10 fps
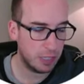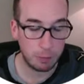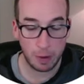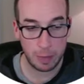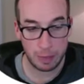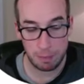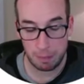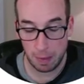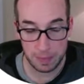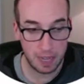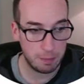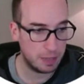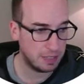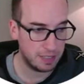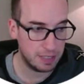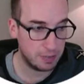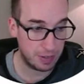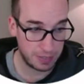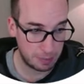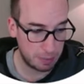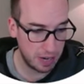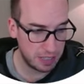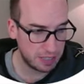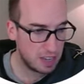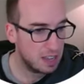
you'd probably be upset because it's around the same price.